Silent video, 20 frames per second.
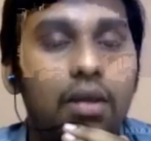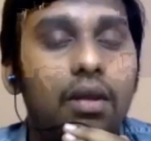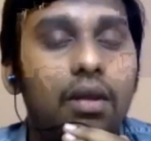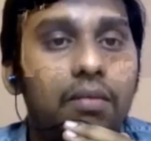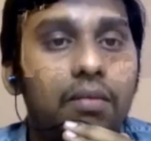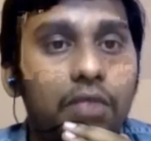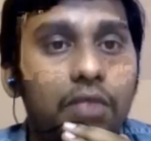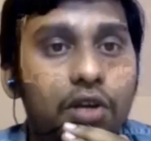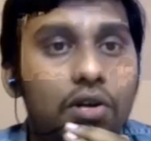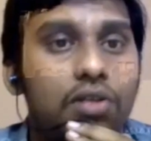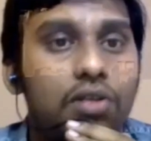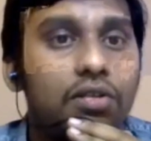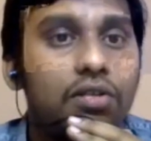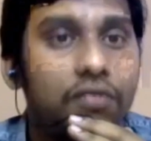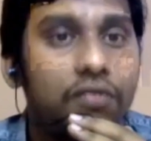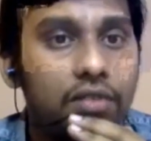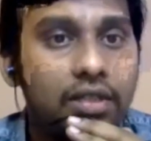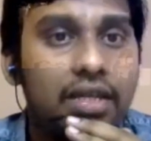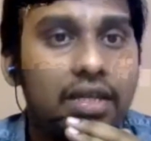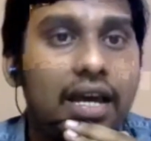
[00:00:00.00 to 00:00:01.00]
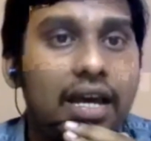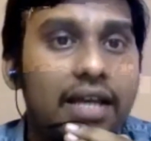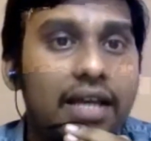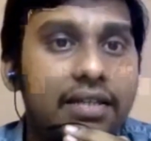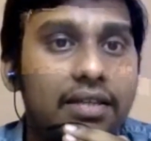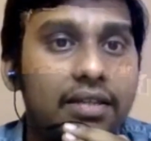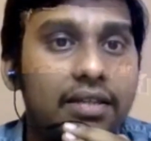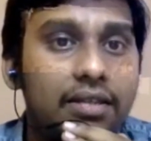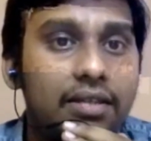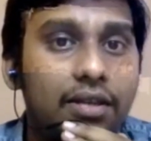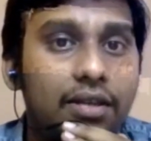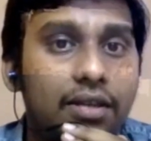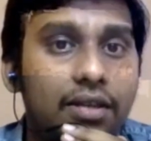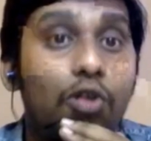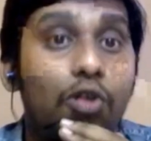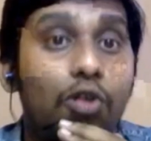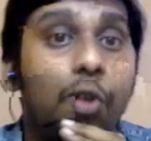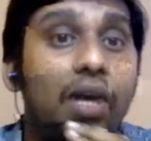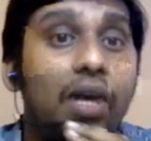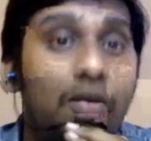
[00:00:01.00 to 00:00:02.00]
because of those gases,
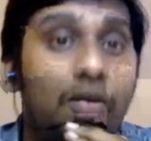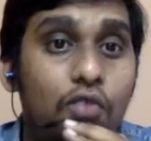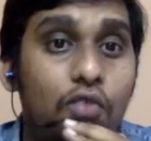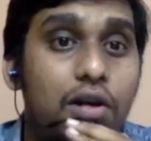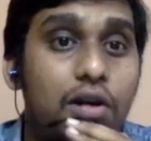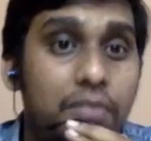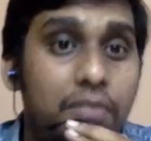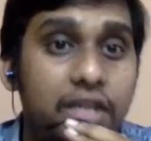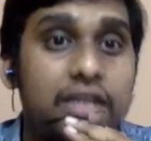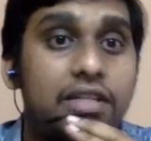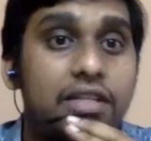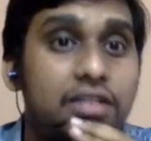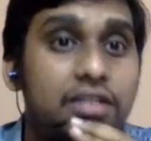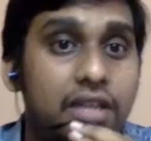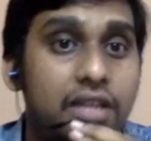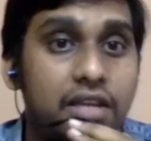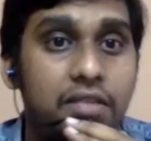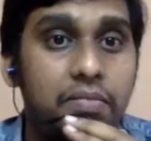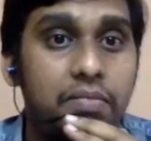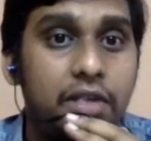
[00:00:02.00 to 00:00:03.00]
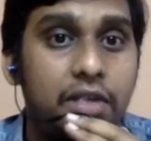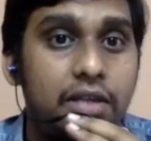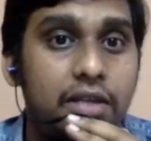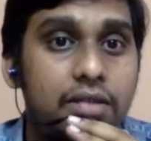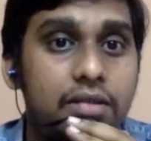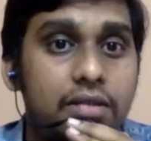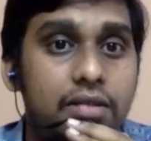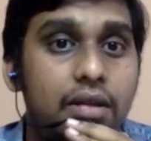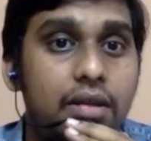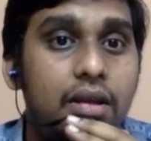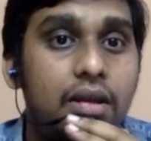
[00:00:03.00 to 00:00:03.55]
global warming is taking place.